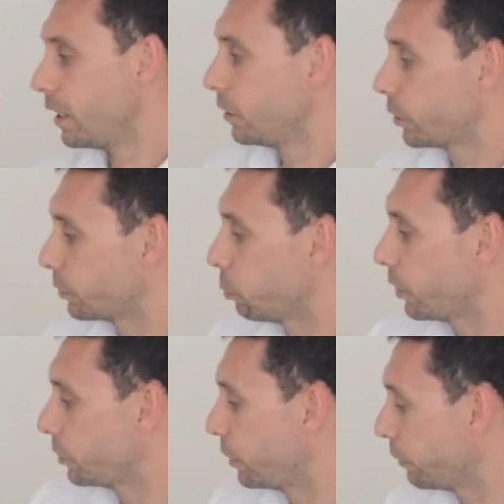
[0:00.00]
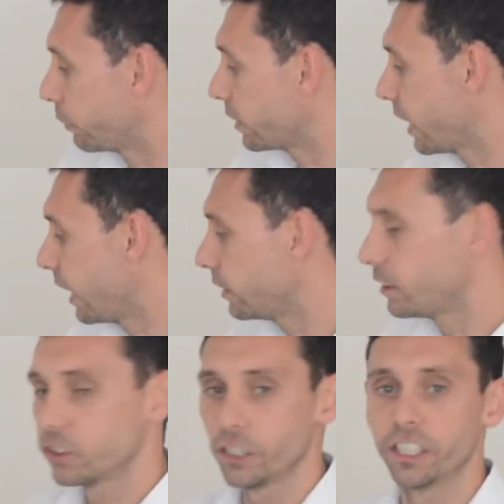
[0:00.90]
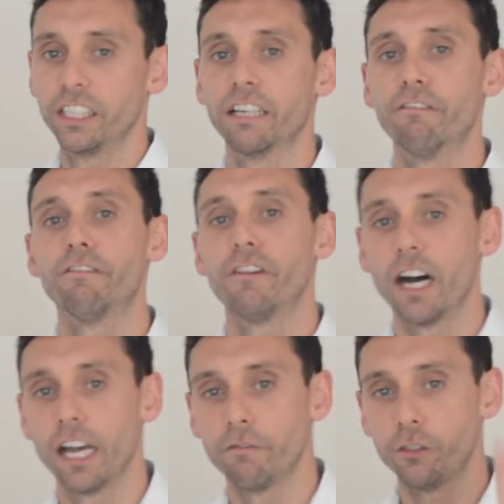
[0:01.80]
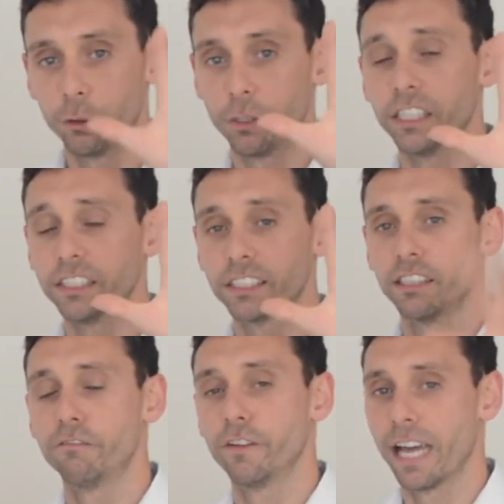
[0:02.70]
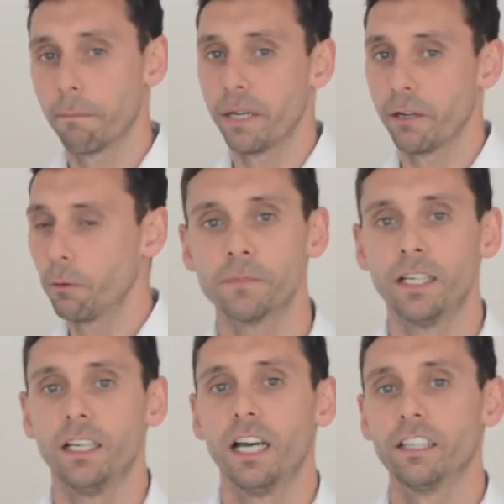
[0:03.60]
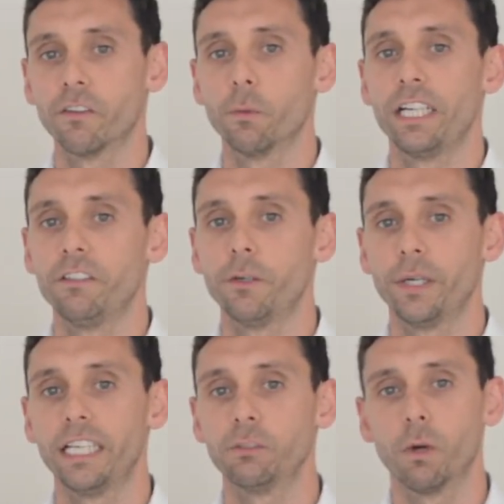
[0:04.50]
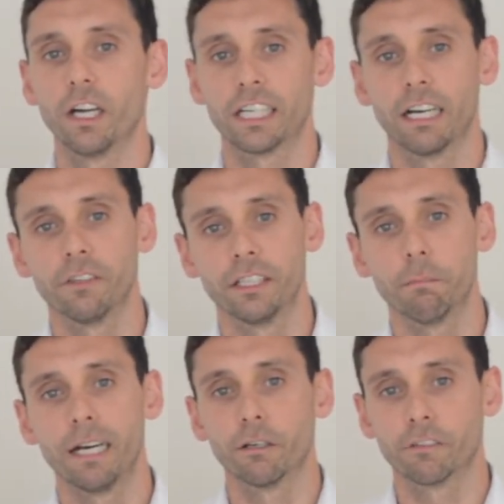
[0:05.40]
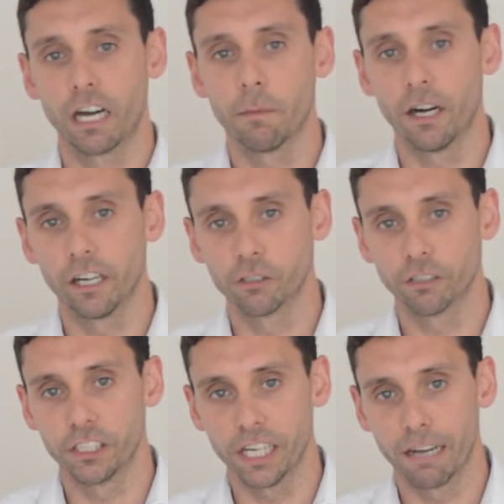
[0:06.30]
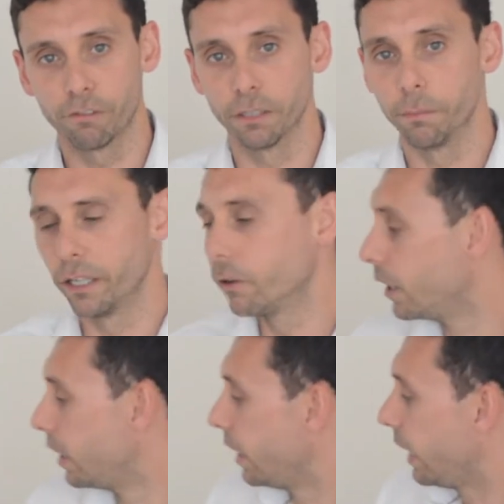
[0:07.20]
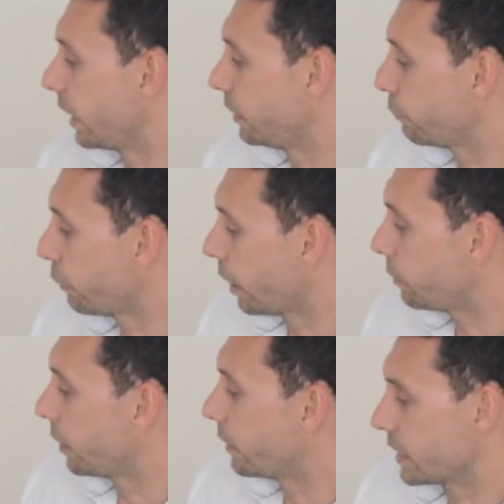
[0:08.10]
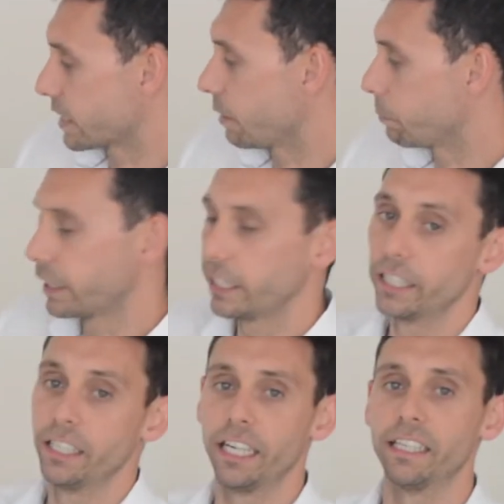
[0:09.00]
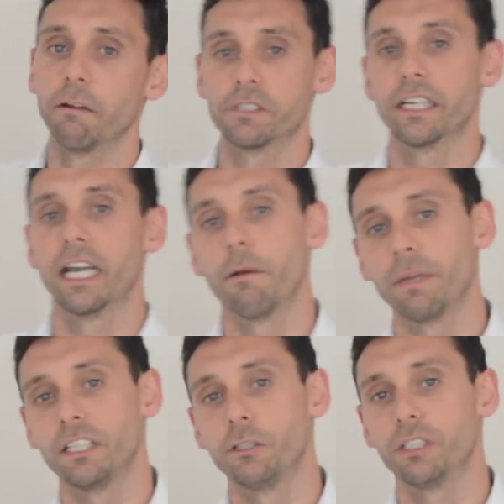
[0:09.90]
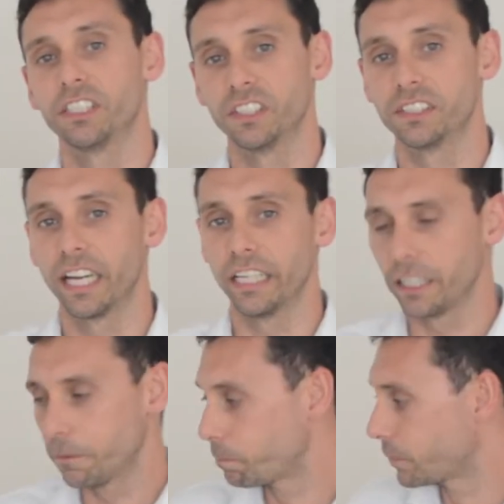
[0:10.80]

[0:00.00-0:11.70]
So it's 1 unit for 10. So you're going to give 5 units for that meal. Another way to do it is work out the amount of carbohydrates you have at your meal and then divide by this number here. And that'll tell you how many units to take.